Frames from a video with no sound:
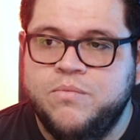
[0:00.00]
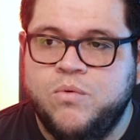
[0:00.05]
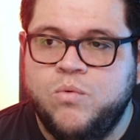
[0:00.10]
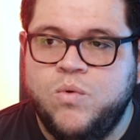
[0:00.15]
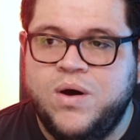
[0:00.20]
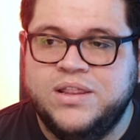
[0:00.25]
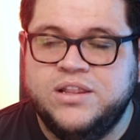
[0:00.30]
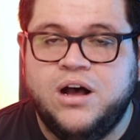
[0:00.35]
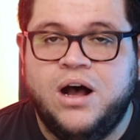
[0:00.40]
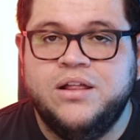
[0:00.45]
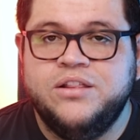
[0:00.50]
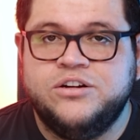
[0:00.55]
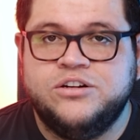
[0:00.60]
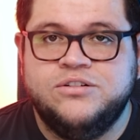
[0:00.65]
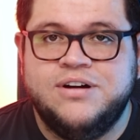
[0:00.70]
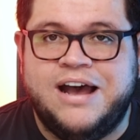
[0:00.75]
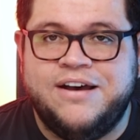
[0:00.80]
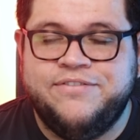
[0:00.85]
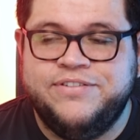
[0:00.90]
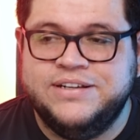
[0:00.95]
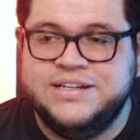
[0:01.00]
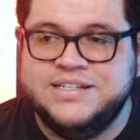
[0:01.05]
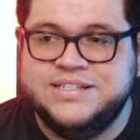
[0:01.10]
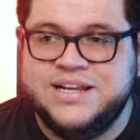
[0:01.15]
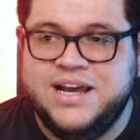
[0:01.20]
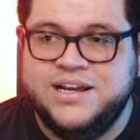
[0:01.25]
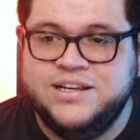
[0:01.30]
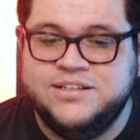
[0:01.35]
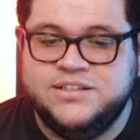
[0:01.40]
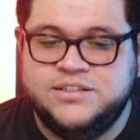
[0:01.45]
what other graphic
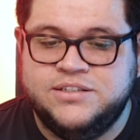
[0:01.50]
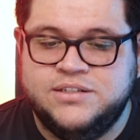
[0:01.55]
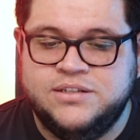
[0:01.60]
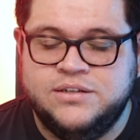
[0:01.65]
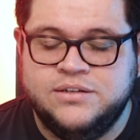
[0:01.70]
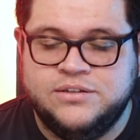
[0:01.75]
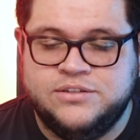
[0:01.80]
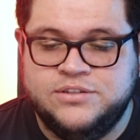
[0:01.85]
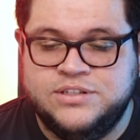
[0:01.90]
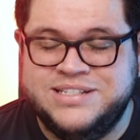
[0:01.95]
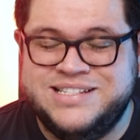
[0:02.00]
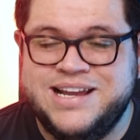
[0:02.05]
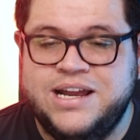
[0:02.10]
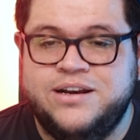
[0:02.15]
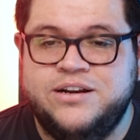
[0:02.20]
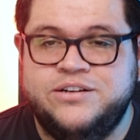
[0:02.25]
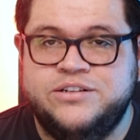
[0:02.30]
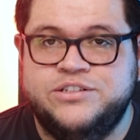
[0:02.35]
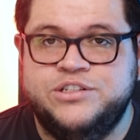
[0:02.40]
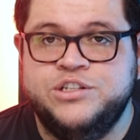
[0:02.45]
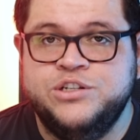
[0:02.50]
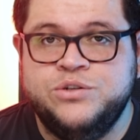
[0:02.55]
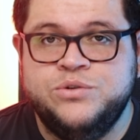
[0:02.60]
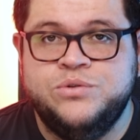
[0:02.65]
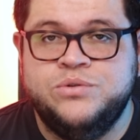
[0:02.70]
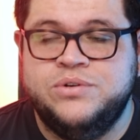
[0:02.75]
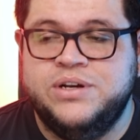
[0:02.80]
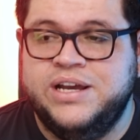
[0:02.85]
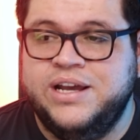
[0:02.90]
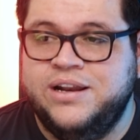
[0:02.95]
designers
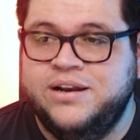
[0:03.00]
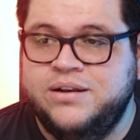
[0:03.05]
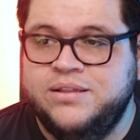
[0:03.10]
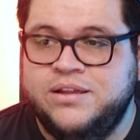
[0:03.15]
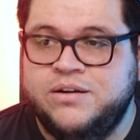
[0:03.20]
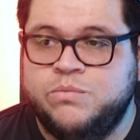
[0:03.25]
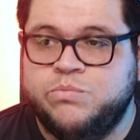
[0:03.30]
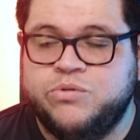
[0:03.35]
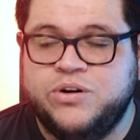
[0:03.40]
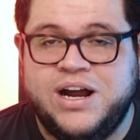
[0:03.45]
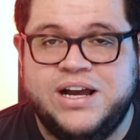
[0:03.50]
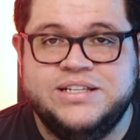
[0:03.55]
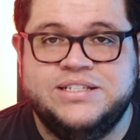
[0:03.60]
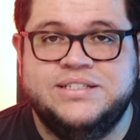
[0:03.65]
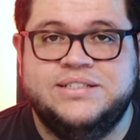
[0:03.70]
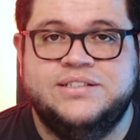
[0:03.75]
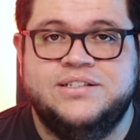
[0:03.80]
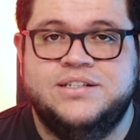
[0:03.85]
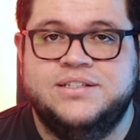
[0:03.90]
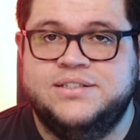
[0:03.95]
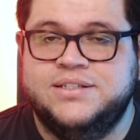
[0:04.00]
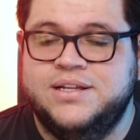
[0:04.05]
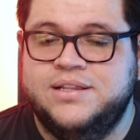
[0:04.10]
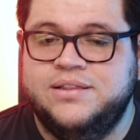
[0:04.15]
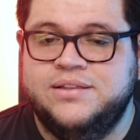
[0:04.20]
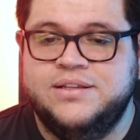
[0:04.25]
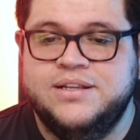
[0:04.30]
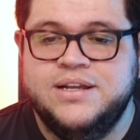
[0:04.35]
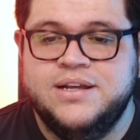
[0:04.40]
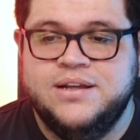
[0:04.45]
do and their processes, and
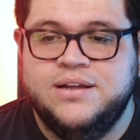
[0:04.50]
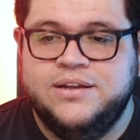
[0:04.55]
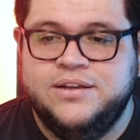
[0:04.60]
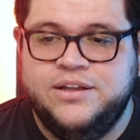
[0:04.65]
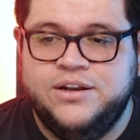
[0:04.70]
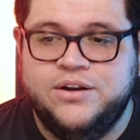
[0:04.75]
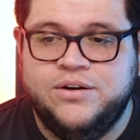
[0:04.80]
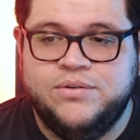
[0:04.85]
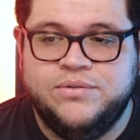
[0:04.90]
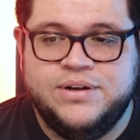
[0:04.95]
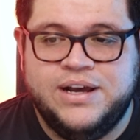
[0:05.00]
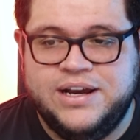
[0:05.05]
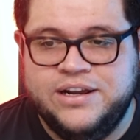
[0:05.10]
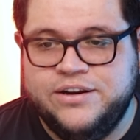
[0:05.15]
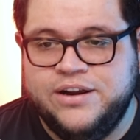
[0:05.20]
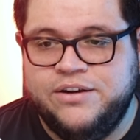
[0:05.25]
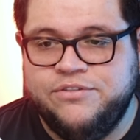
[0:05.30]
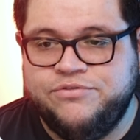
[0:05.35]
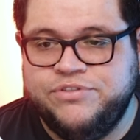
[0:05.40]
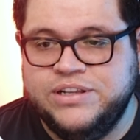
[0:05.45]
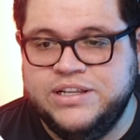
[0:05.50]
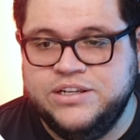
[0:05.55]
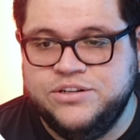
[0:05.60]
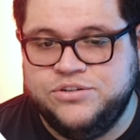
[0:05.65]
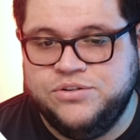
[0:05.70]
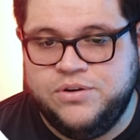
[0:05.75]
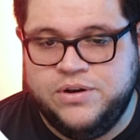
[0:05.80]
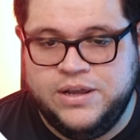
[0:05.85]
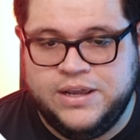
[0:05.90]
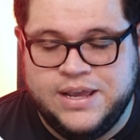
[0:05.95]
I really
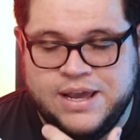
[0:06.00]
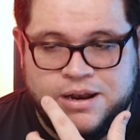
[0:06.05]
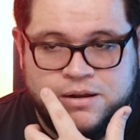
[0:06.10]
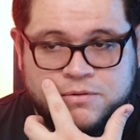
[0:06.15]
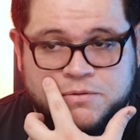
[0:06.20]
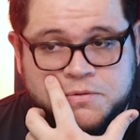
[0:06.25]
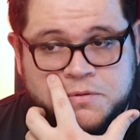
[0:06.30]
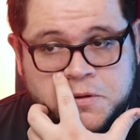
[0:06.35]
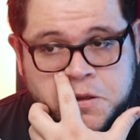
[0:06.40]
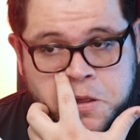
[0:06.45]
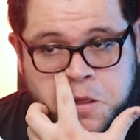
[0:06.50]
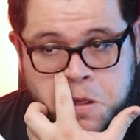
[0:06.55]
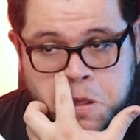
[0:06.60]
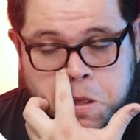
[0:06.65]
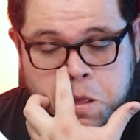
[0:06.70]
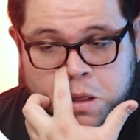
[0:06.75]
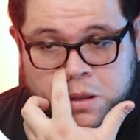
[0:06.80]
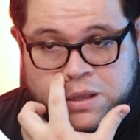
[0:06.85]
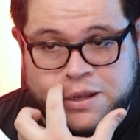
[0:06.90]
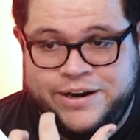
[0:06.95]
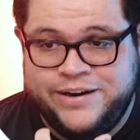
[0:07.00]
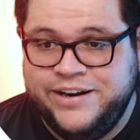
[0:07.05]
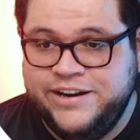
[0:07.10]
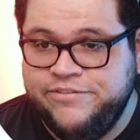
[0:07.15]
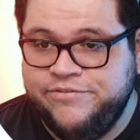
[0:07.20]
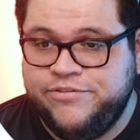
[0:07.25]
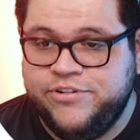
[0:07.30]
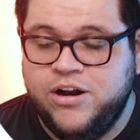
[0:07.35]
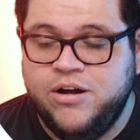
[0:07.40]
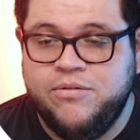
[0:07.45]
enjoy kind of
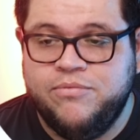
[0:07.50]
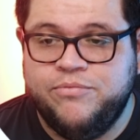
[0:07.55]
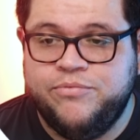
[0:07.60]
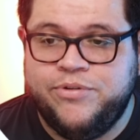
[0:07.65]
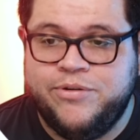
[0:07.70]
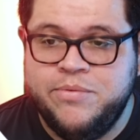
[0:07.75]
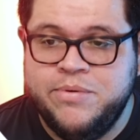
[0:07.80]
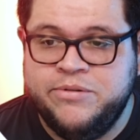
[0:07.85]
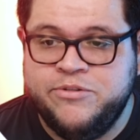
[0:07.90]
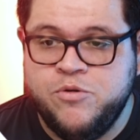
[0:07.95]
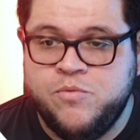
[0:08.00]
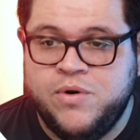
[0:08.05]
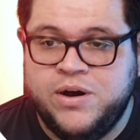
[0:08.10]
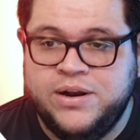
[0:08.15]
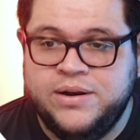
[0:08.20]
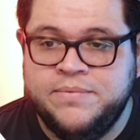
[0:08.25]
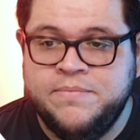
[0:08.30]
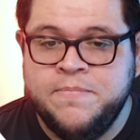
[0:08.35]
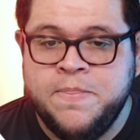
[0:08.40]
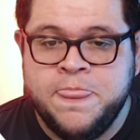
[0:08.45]
learning from everyone.